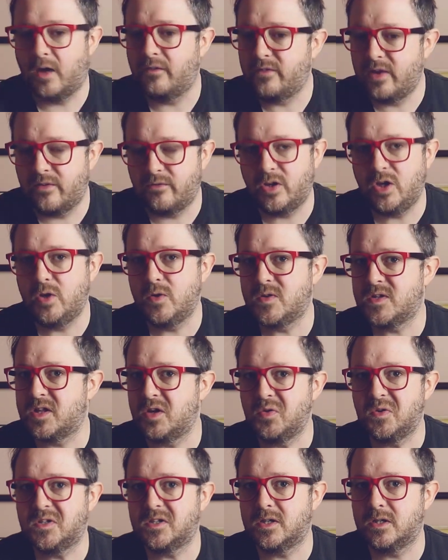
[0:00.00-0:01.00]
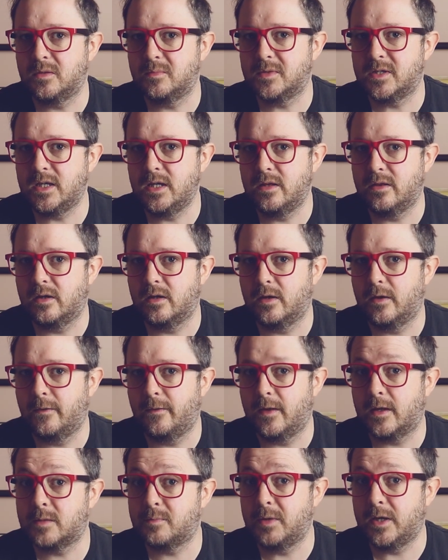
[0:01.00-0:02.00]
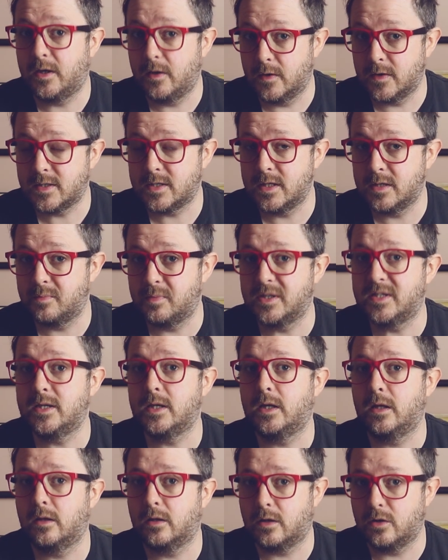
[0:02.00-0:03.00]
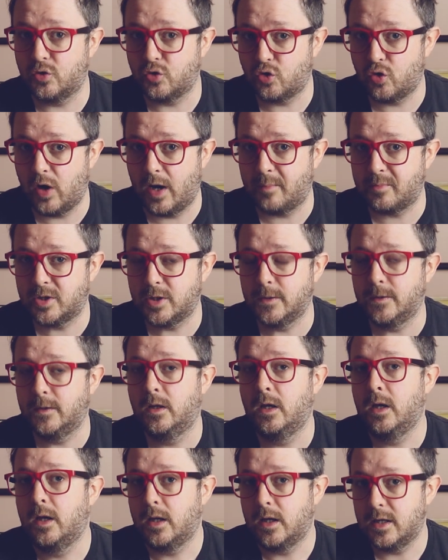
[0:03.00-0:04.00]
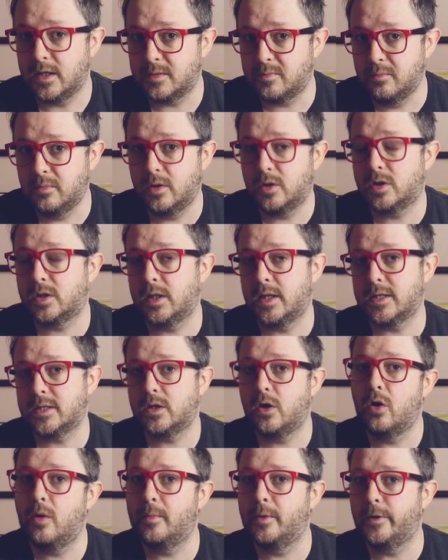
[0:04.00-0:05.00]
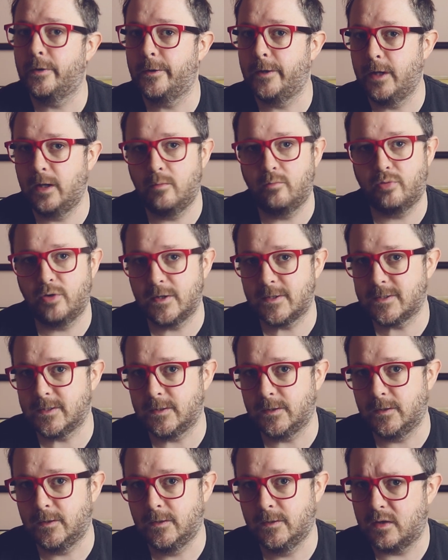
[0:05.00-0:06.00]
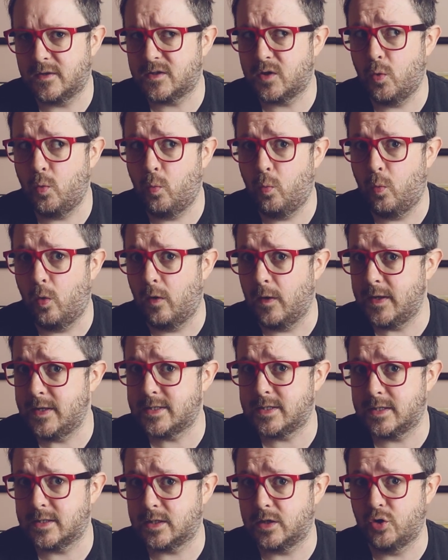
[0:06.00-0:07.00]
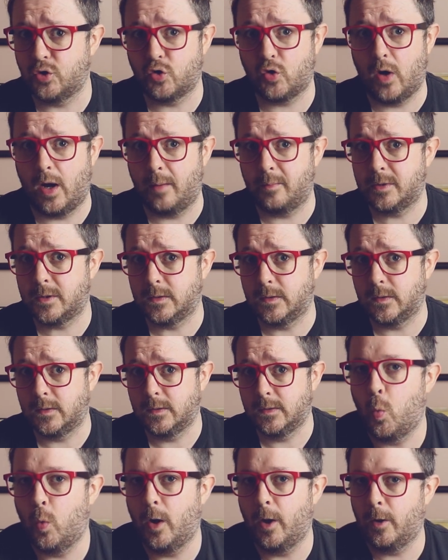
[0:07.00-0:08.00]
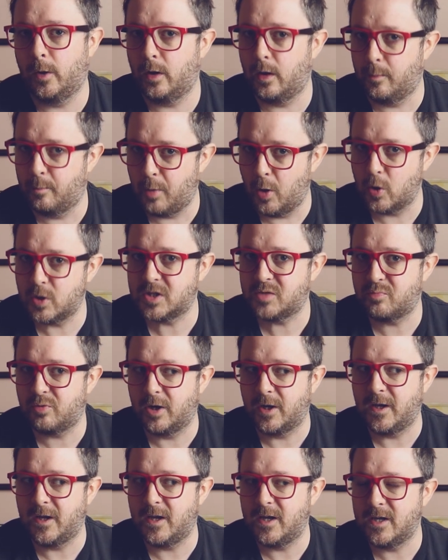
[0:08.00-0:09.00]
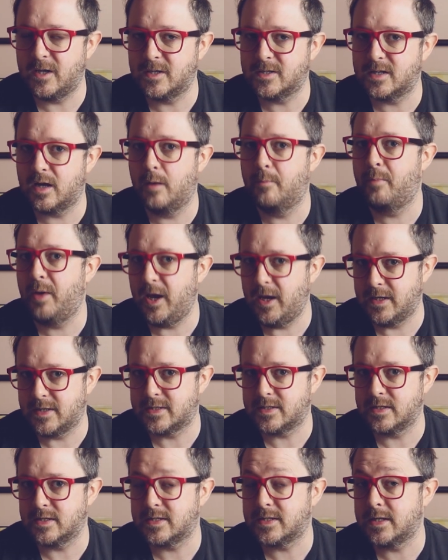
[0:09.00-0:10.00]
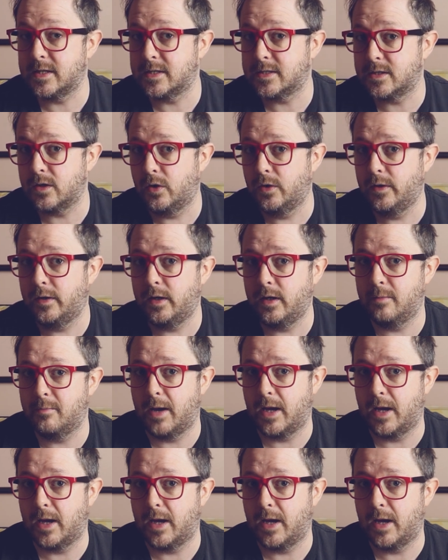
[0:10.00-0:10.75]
I've never used those terms either, and that's because this particular contraption is much less common in Britain. And so what is this contraption? Well, a box spring is a base that sits under your